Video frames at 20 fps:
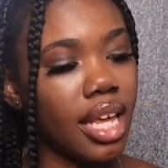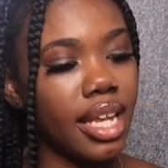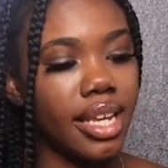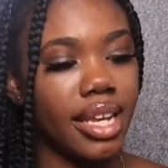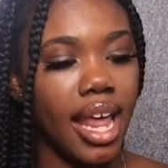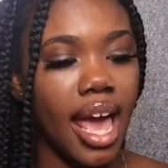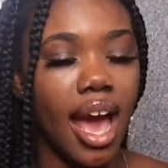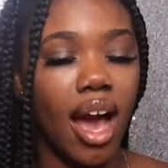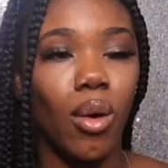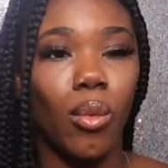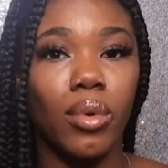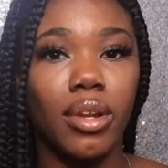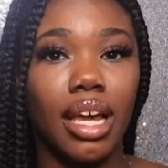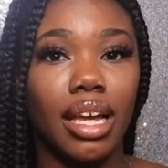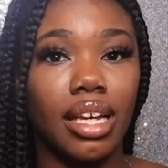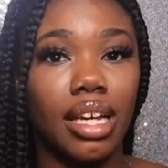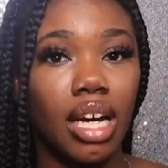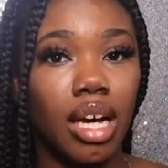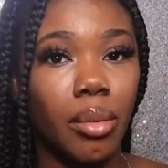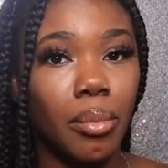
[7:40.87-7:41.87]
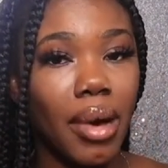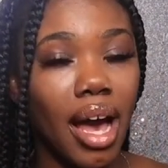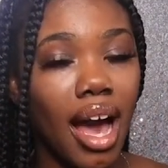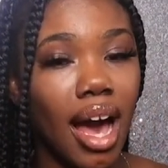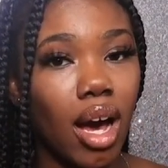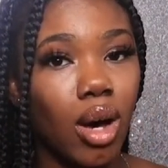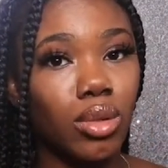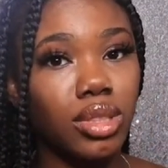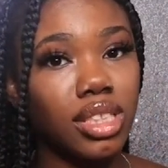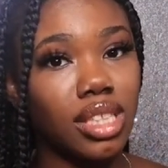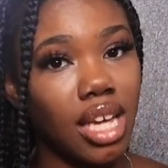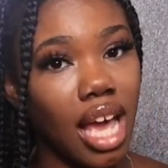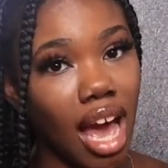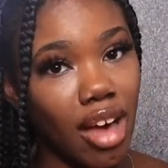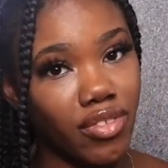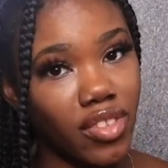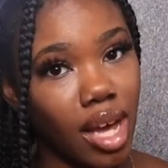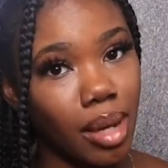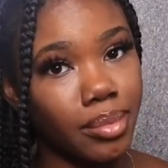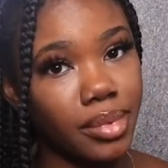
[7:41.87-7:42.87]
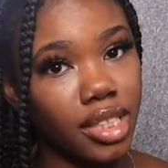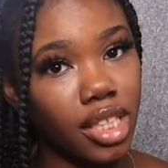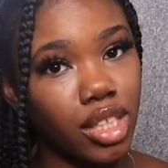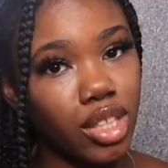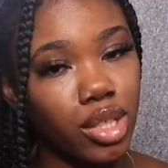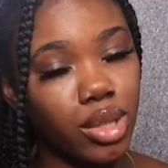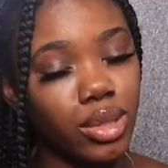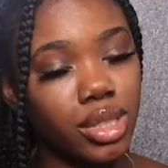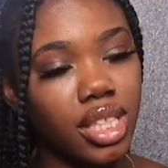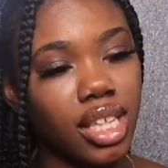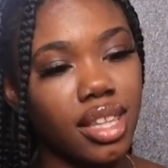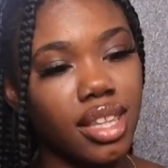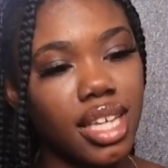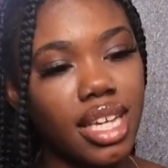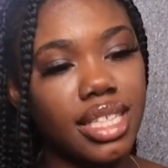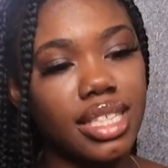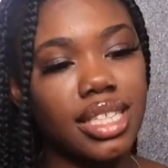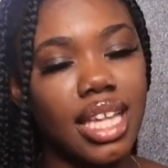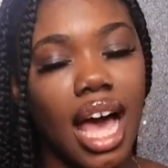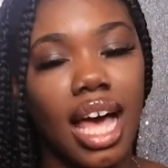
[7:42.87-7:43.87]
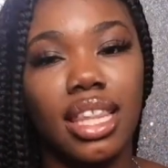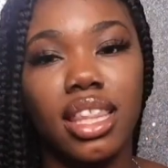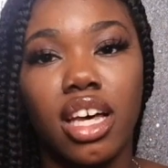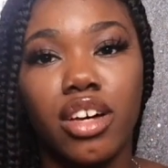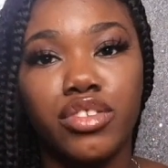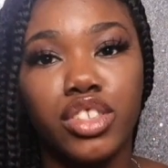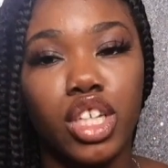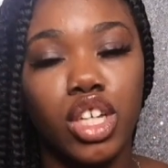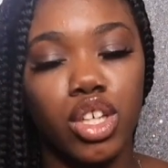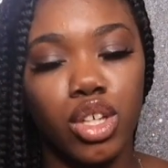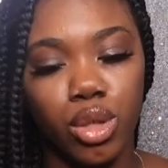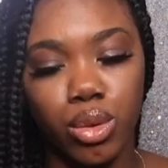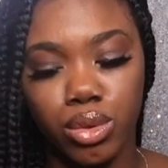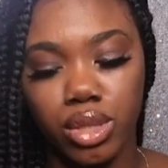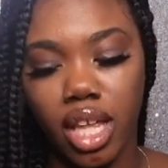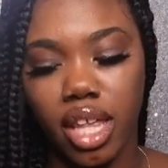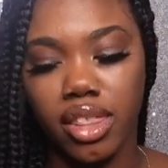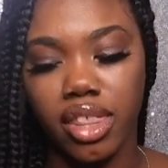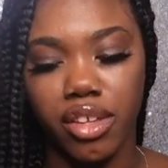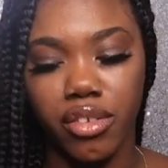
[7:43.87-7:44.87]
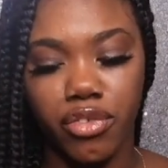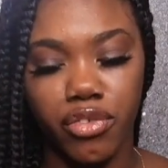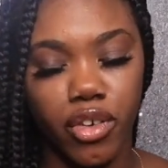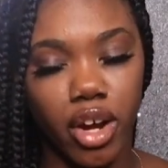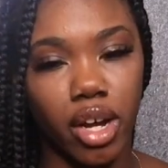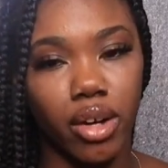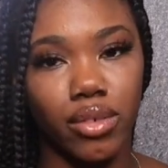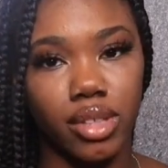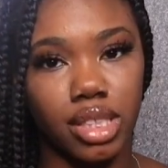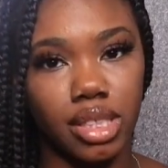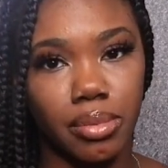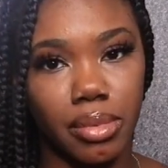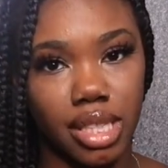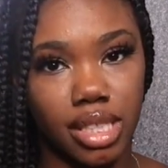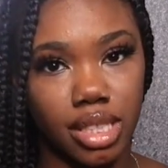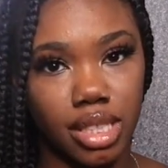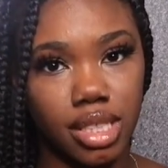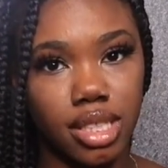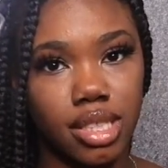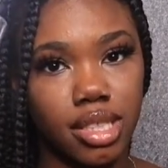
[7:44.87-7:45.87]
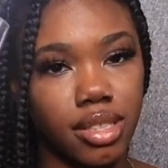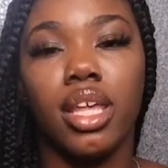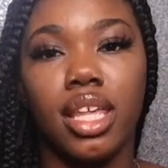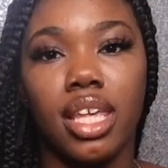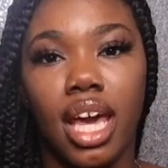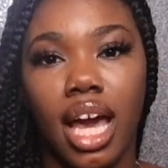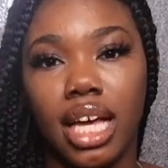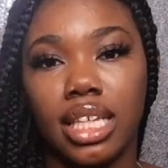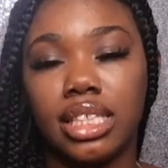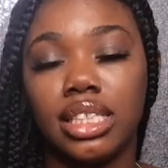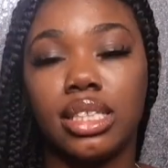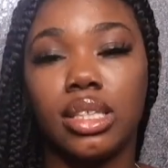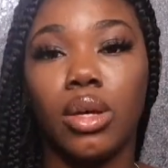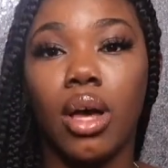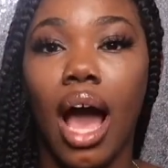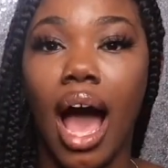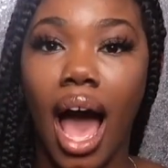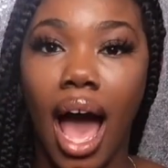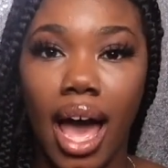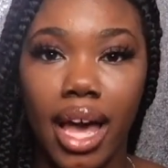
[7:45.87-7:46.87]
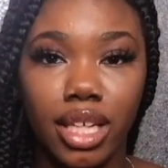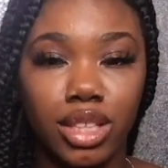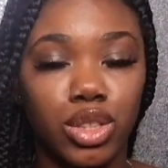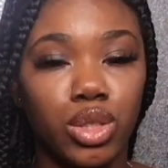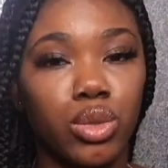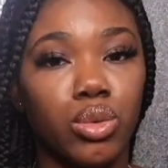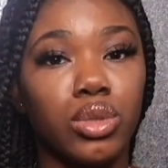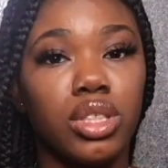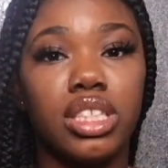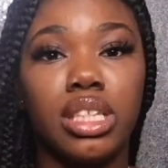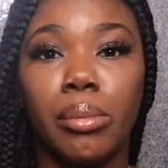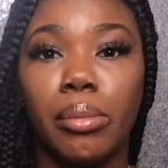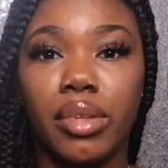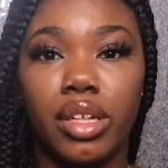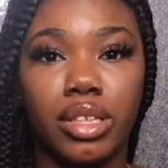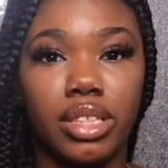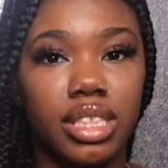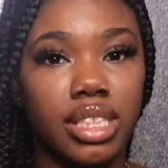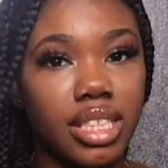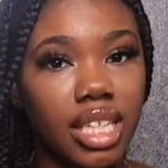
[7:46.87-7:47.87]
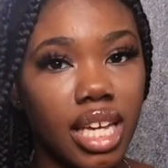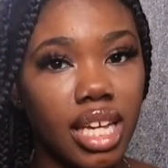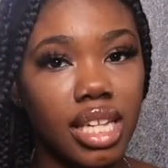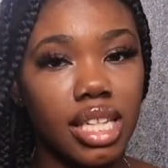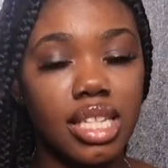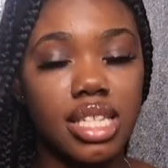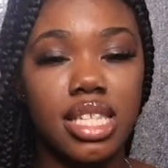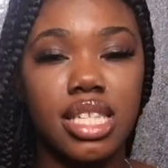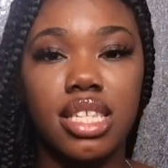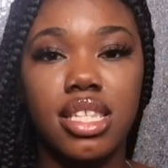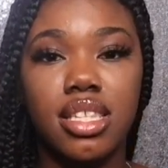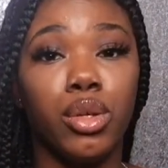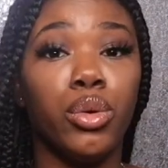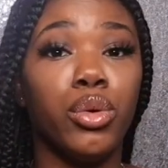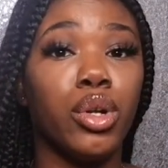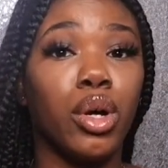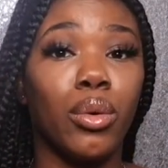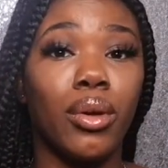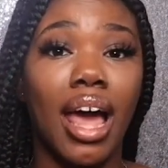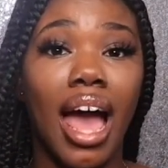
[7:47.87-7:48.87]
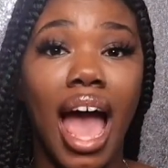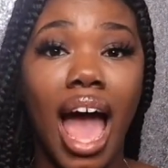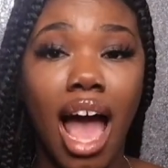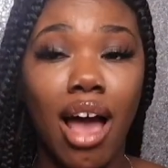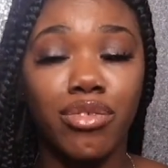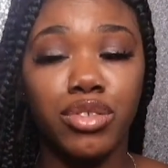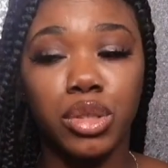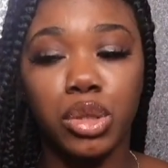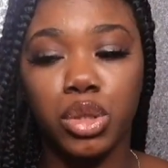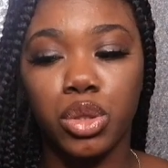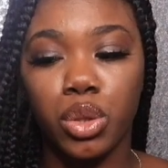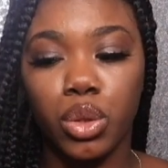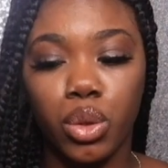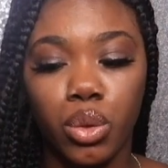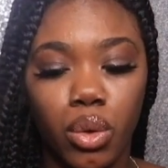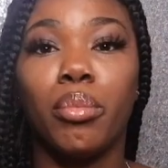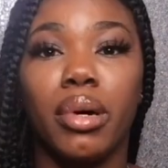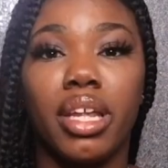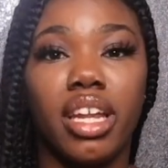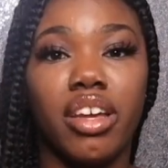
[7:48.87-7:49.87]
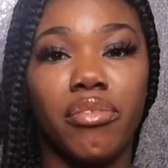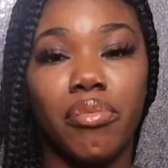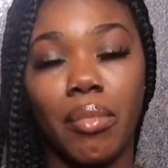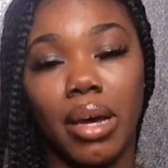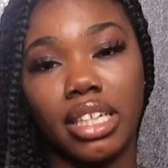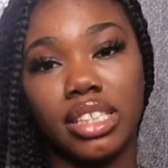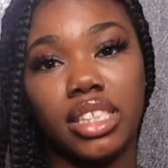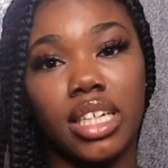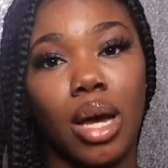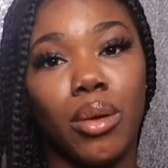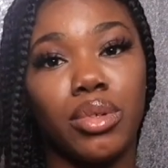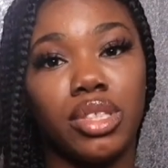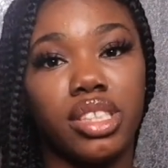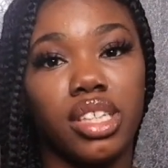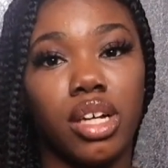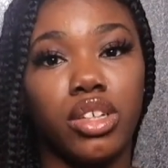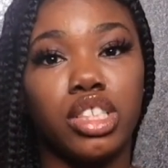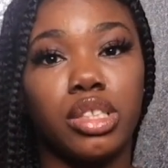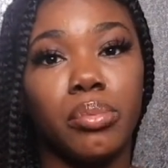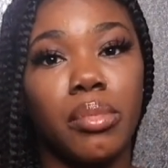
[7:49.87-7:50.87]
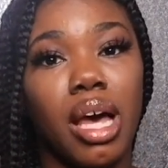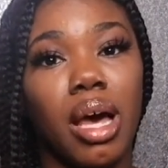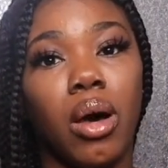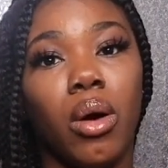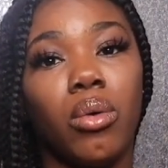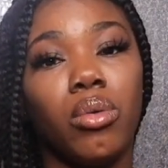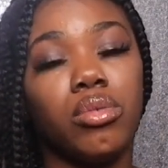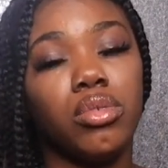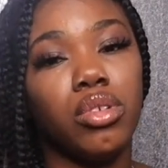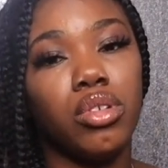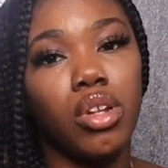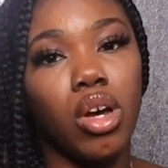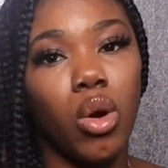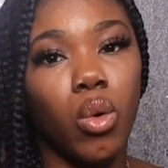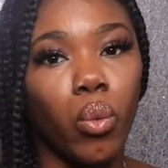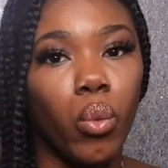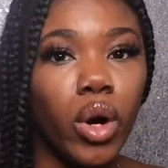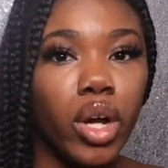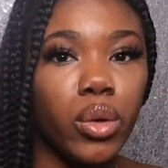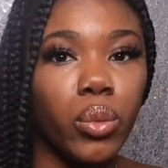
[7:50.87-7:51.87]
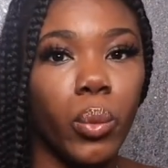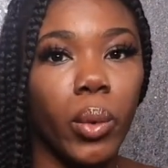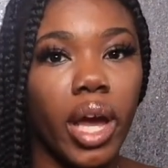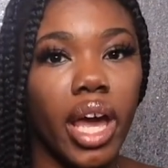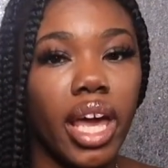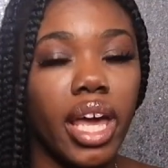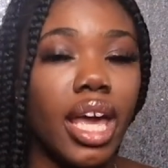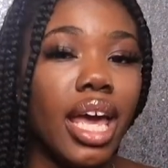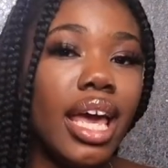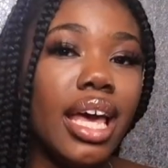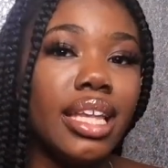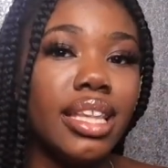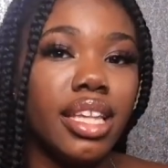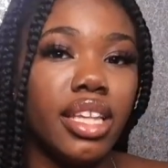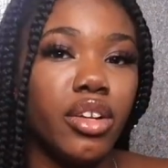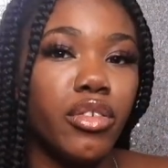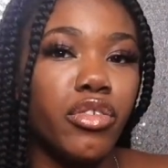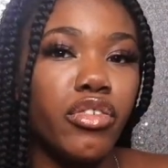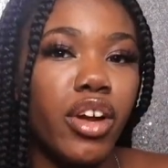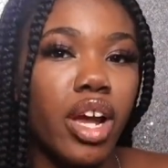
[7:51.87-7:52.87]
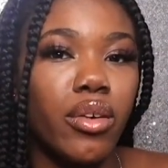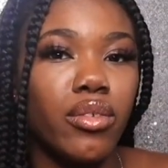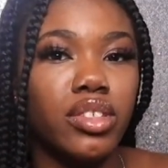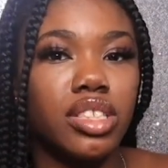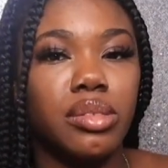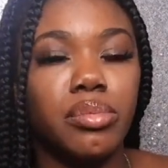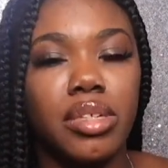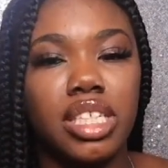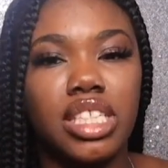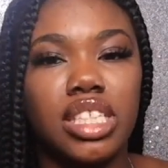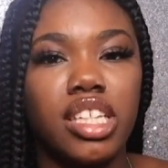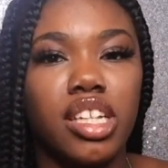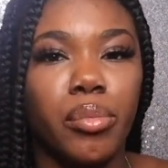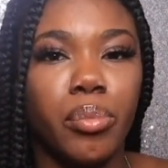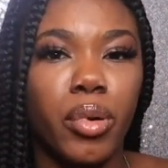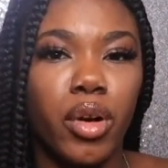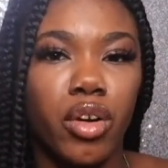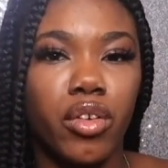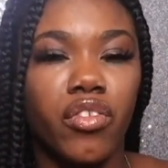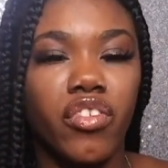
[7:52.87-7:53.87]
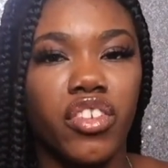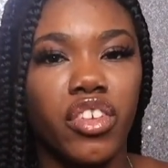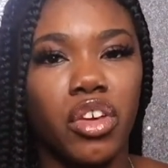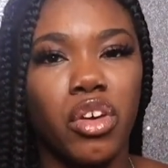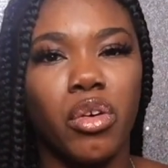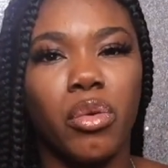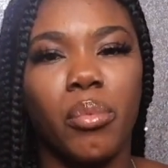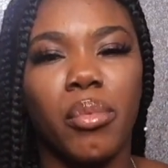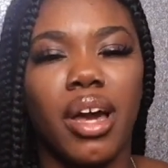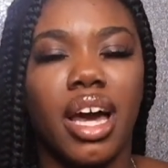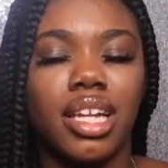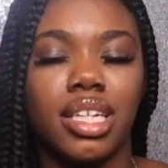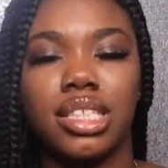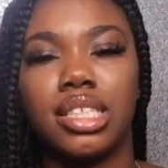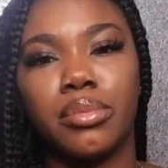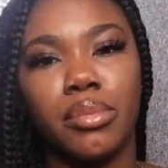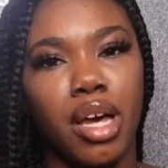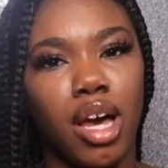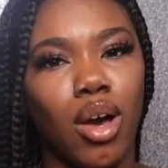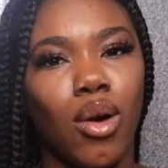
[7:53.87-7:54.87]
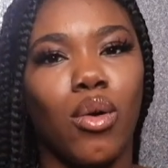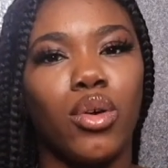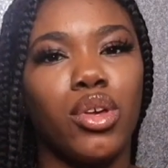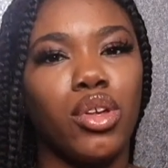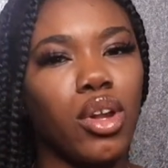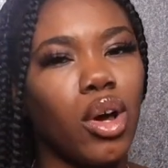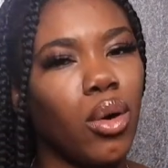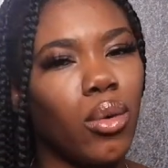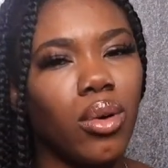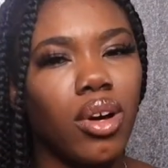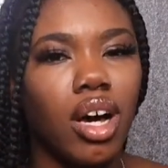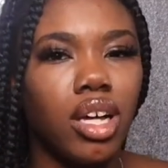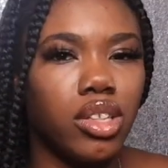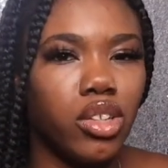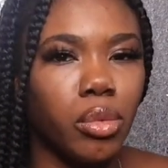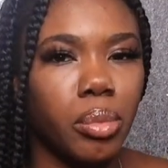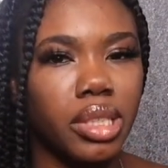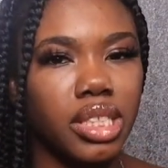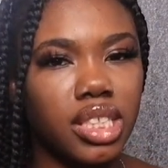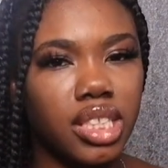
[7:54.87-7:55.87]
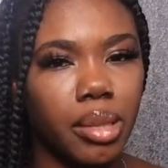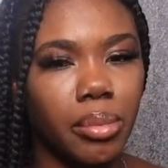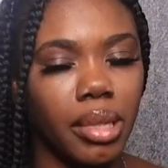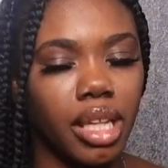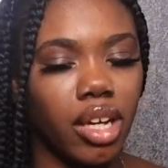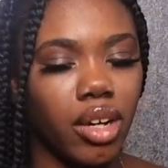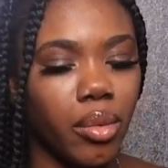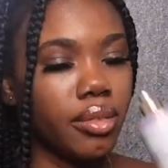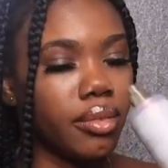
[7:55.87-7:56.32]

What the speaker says: Now, when I come out, after I'm done using this, I love to use the fragrance mist. Yes, I do similar scents. You don't have to, but if my shower gel smell, you know, one way, then the fragrance mist and the perfume gotta smell, you know, a little bit similar.